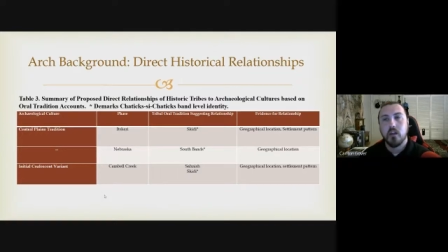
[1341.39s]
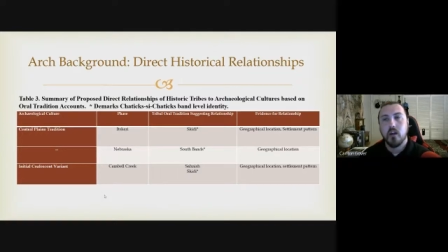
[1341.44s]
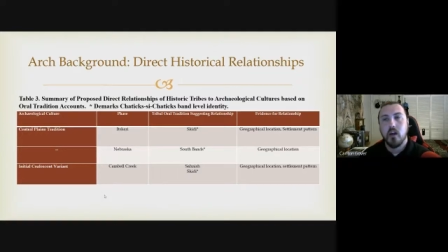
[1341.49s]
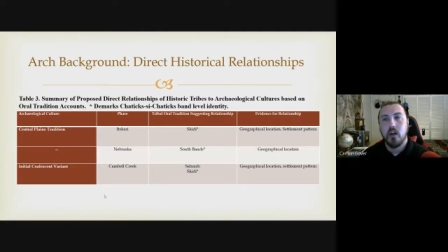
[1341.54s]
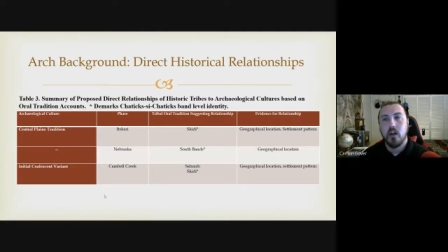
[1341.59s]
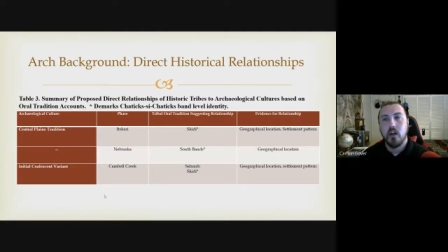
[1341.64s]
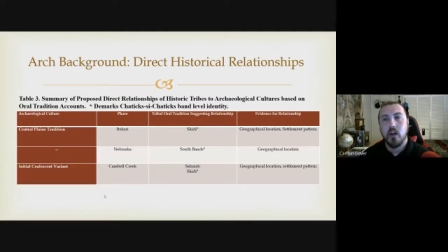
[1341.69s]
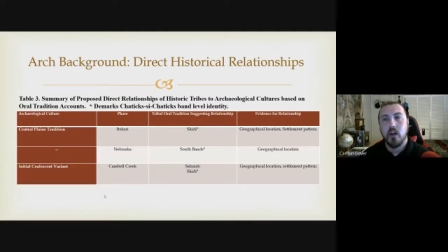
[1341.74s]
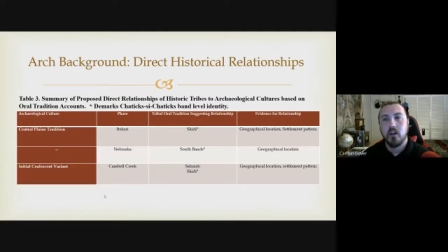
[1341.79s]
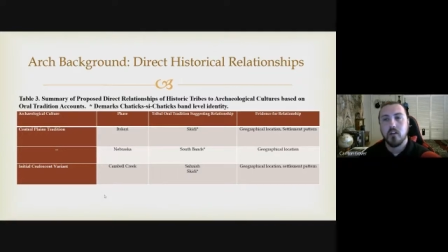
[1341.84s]

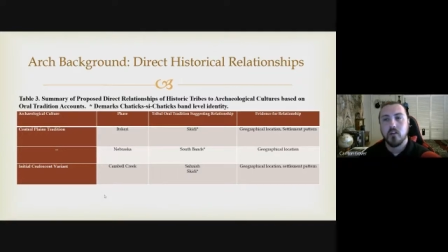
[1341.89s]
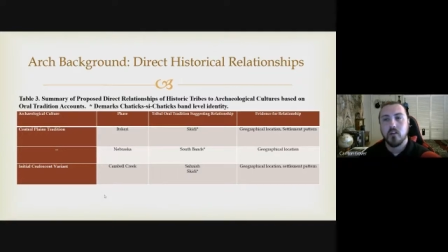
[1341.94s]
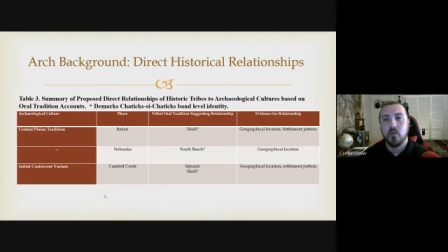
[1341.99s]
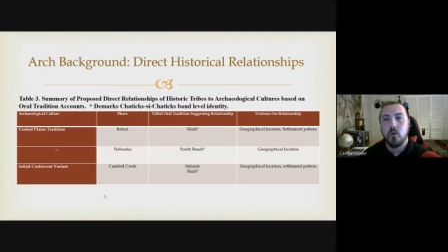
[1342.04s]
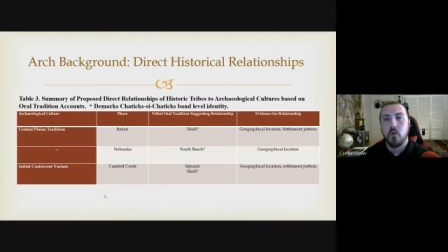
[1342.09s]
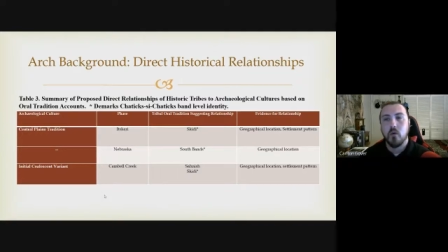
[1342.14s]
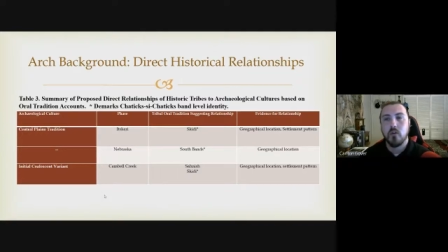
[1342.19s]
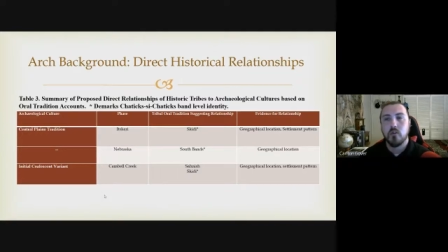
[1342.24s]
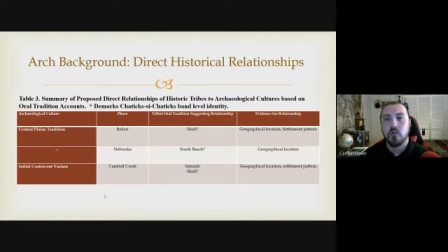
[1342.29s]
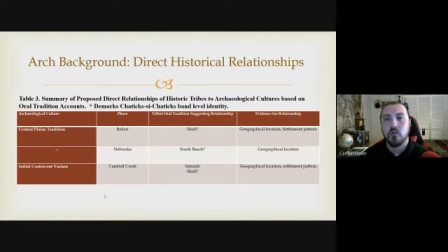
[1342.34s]
a lot of these
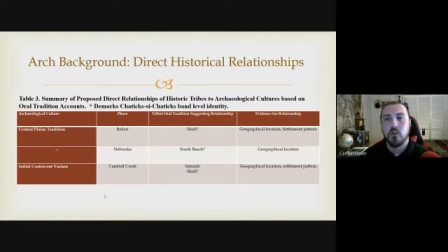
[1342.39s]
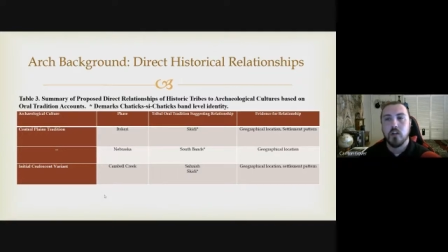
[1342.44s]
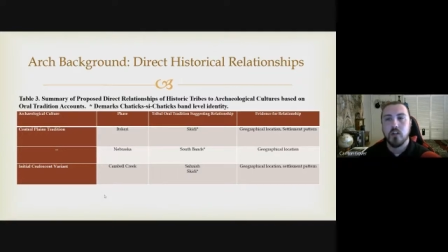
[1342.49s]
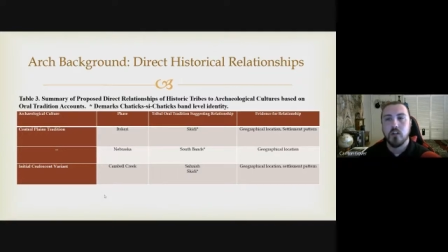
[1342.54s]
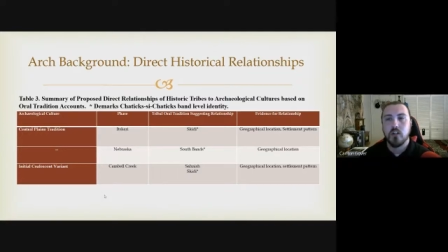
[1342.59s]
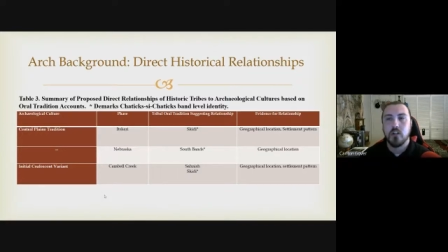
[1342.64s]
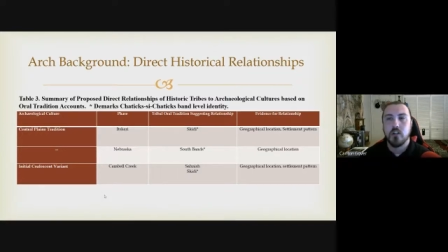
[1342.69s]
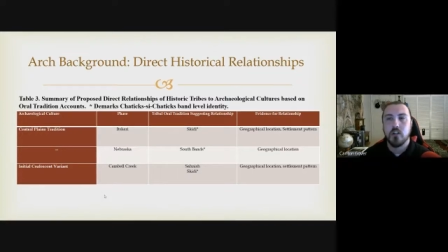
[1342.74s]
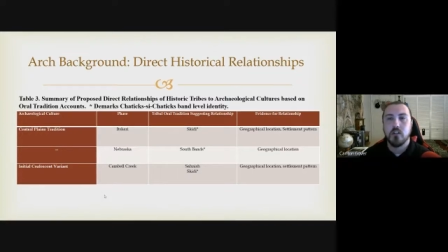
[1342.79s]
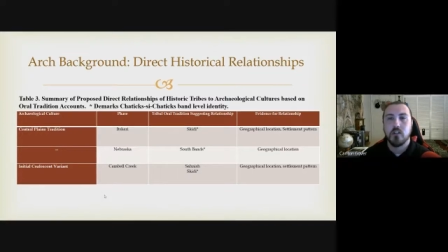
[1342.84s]
oral
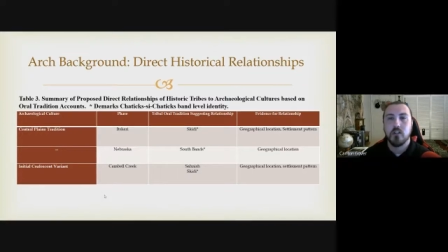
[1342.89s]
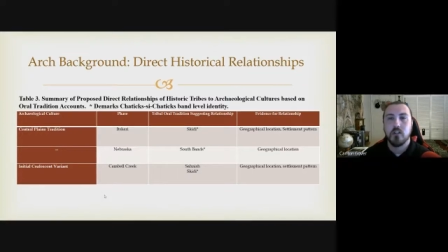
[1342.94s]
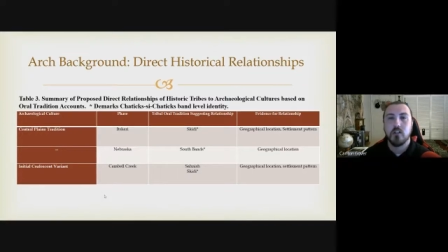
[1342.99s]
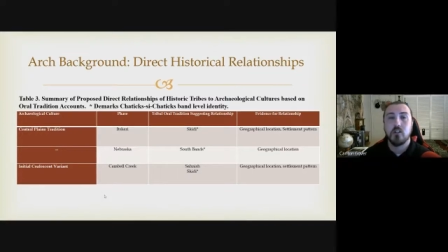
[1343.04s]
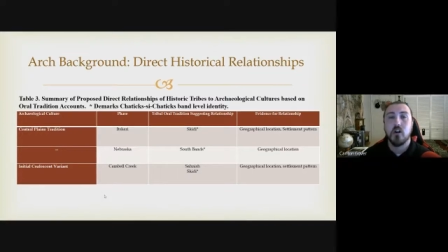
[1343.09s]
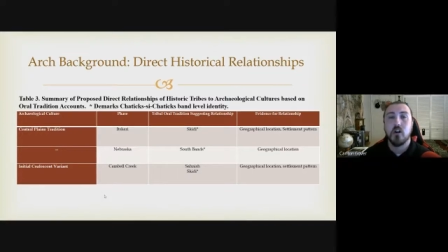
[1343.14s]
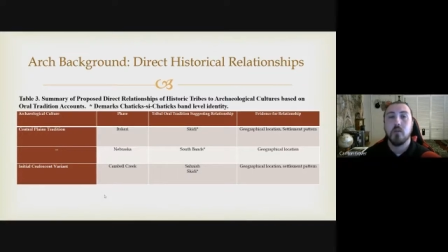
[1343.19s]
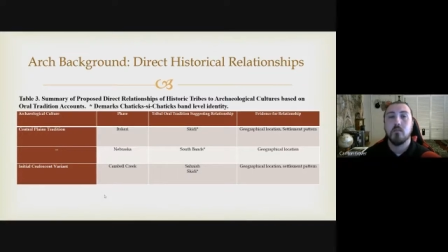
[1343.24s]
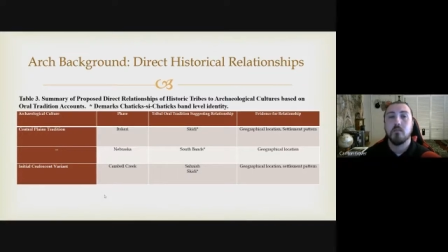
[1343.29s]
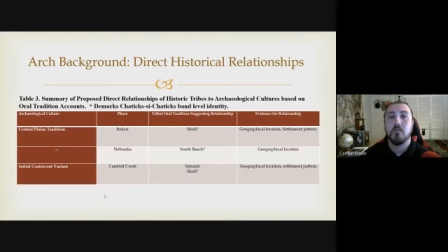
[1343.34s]
traditions and
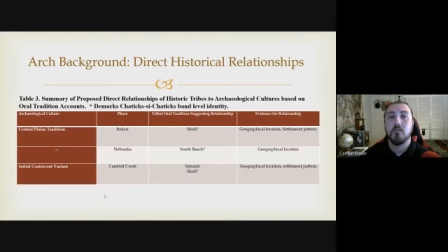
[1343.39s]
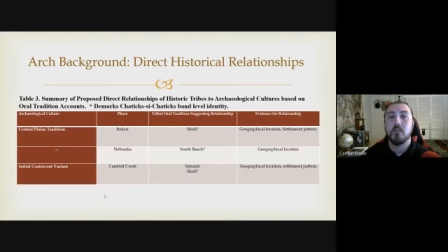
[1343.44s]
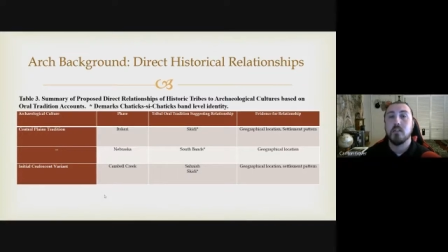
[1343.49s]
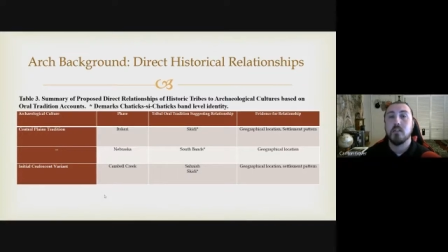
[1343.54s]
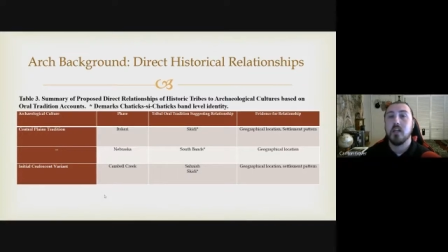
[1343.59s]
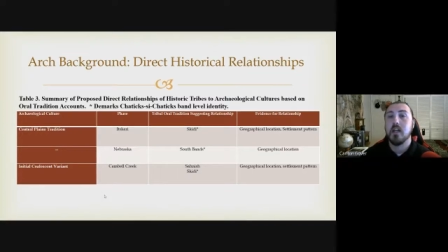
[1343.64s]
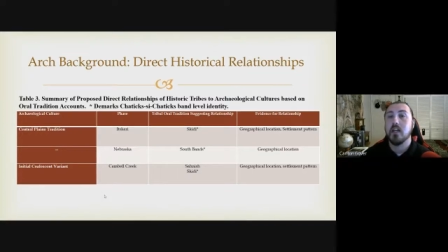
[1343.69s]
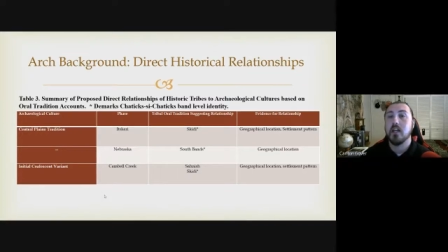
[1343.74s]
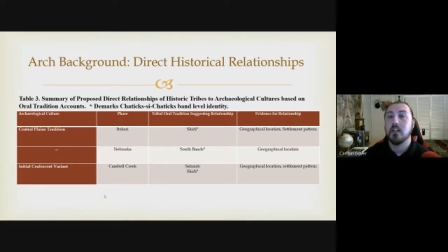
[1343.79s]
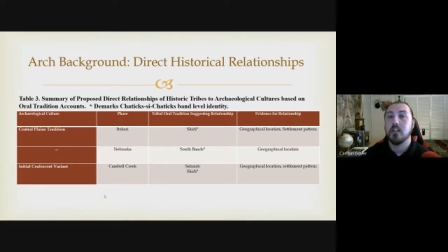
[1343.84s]
start
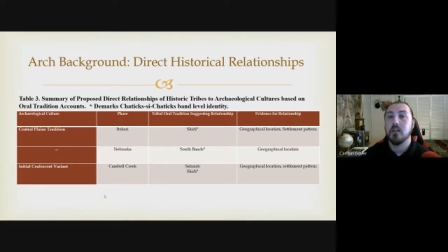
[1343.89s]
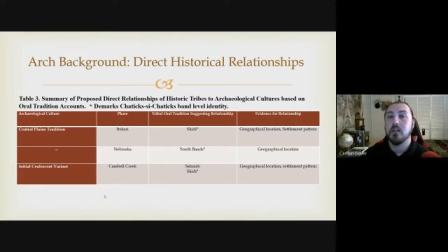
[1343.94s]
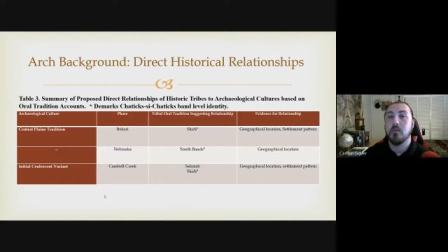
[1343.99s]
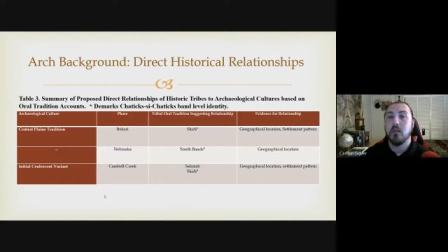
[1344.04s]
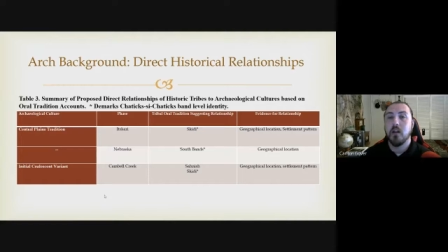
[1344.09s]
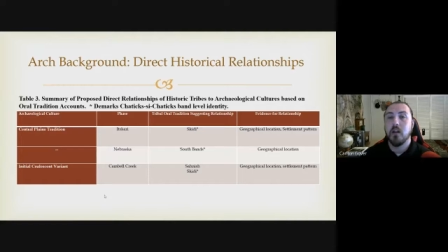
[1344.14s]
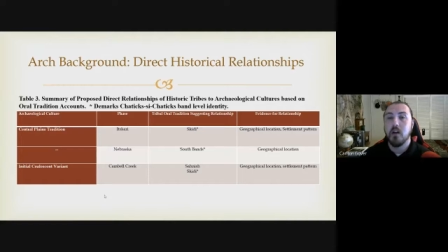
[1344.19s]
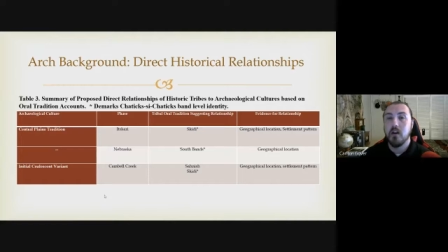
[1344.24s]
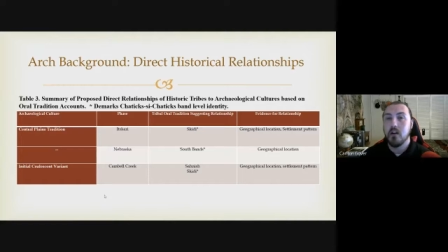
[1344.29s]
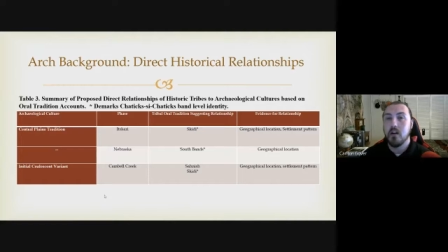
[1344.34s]
seeing
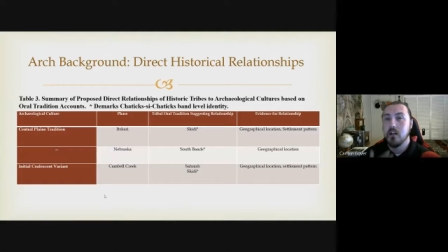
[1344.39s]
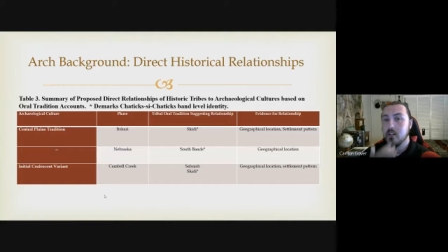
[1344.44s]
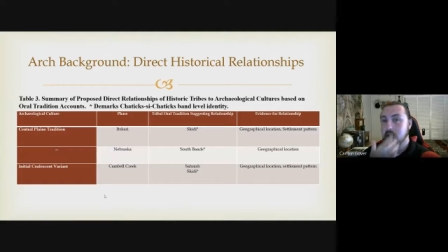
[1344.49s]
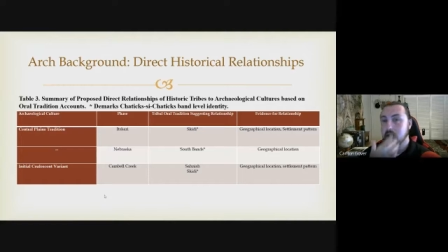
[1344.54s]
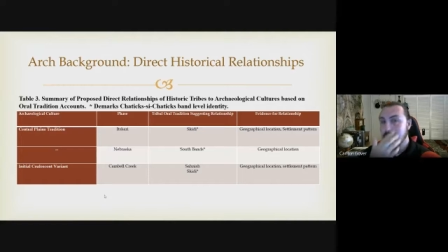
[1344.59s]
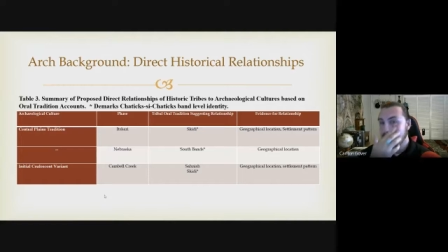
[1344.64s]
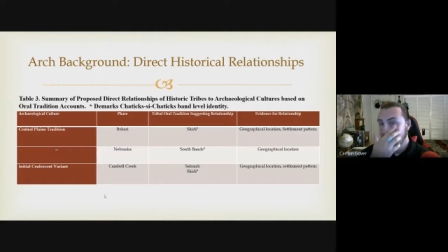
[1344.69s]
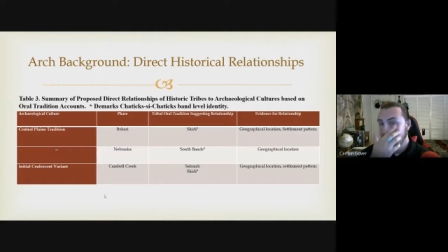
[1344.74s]
similarities.